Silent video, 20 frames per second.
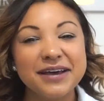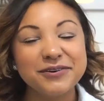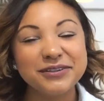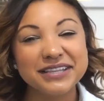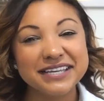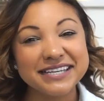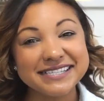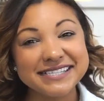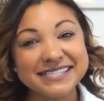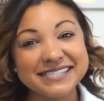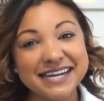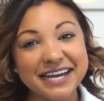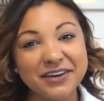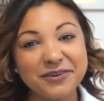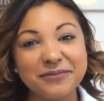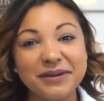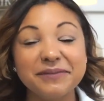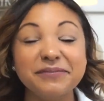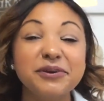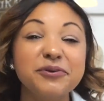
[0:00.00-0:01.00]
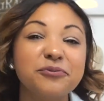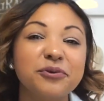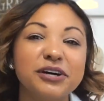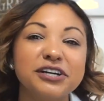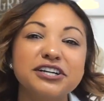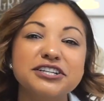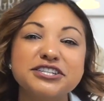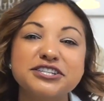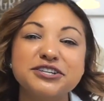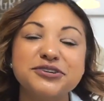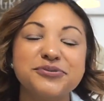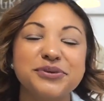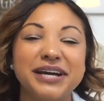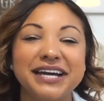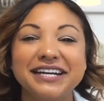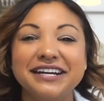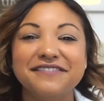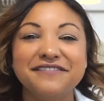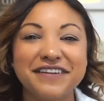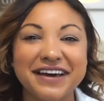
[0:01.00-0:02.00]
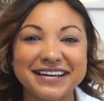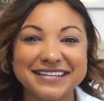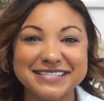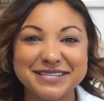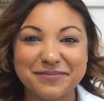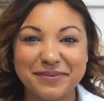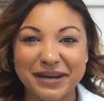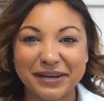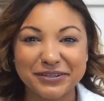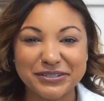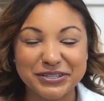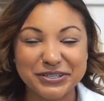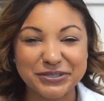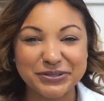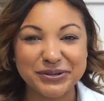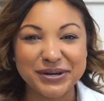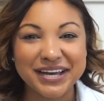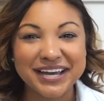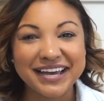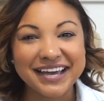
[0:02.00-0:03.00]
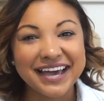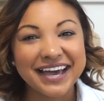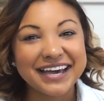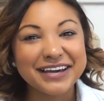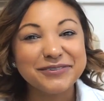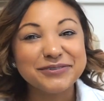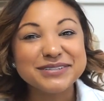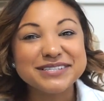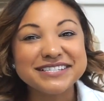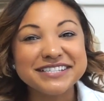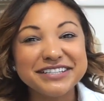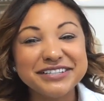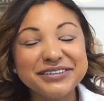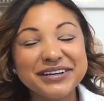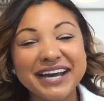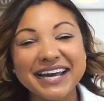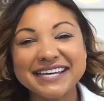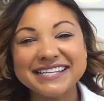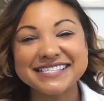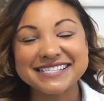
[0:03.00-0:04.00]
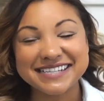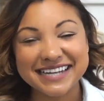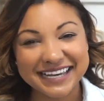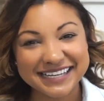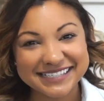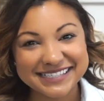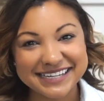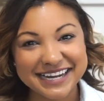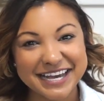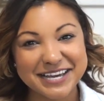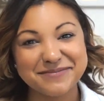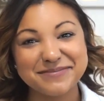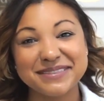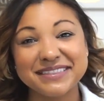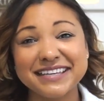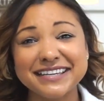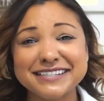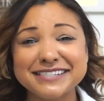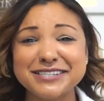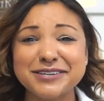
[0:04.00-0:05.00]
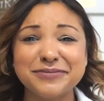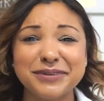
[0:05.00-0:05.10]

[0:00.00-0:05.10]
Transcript: list down maybe one or two random facts about you. I will see you guys next time. Thanks so